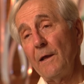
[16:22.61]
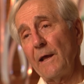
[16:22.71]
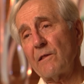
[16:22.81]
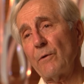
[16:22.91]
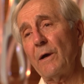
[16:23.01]

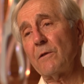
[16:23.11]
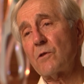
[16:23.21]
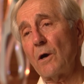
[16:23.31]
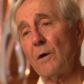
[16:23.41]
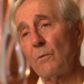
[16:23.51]
They said, well,
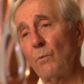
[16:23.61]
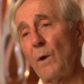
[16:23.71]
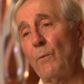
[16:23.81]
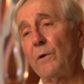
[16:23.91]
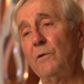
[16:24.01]
Joe,
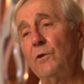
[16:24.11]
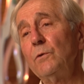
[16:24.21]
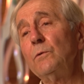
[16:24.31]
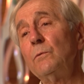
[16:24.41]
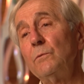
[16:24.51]
what would
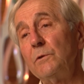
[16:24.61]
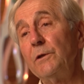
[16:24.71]
you